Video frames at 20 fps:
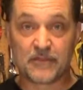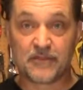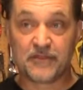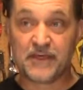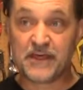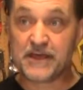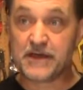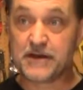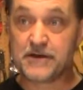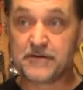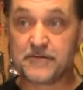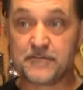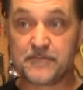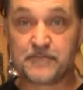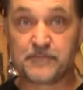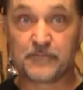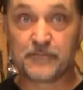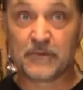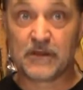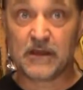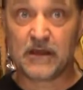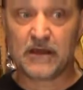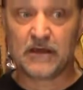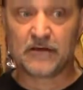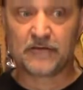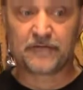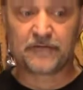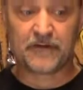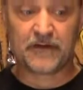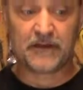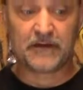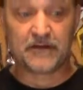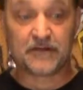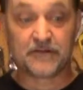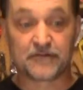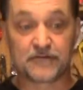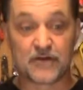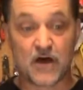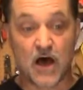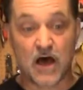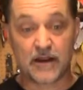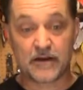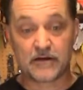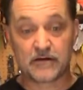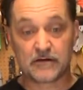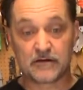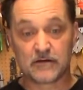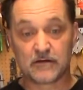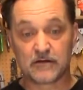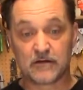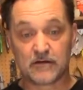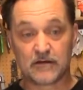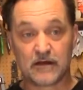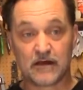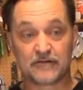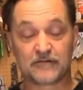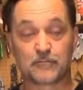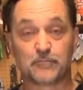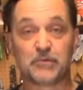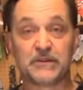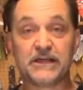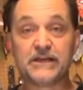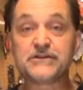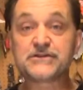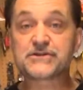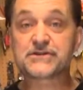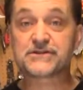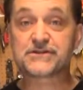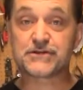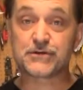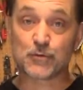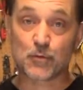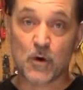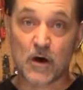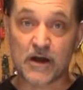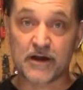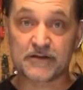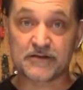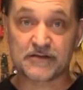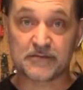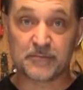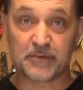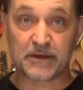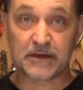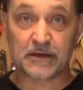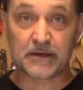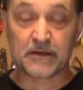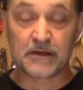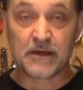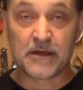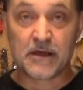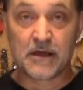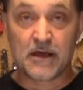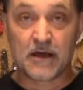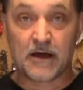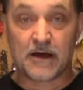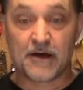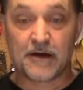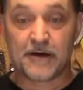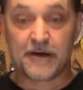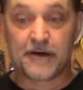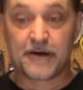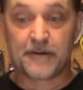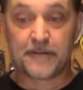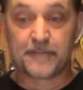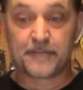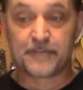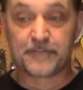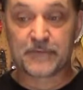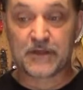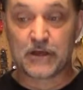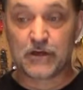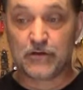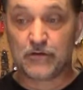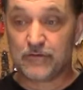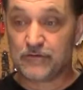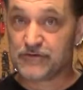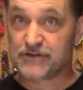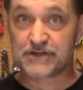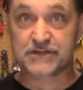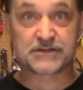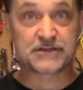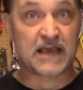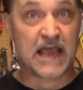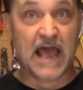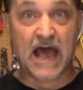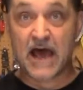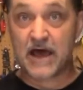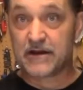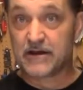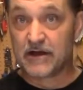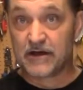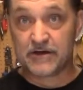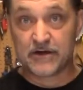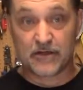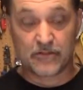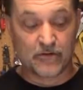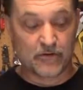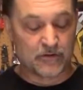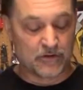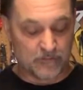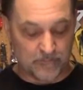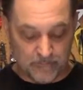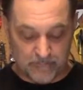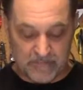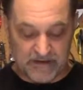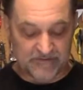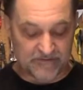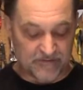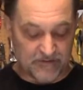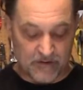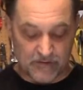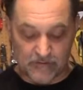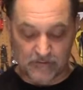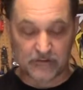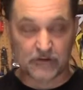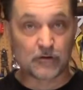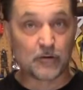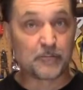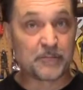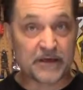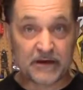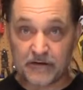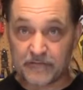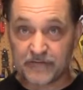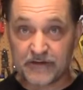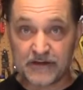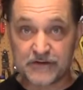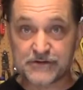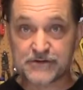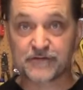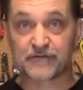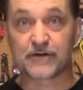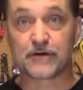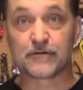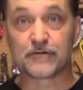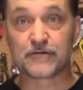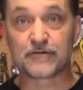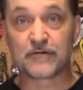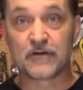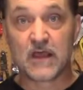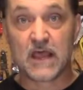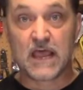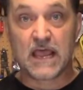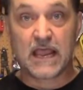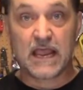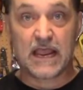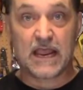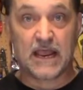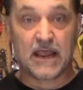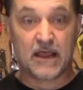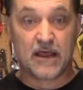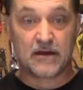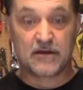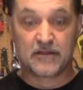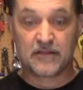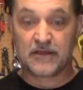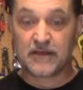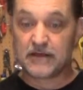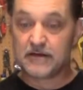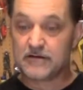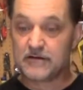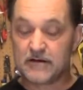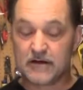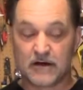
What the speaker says: then if it is not as bleached as you want it to be, you just you mix another little bit of each of those, and then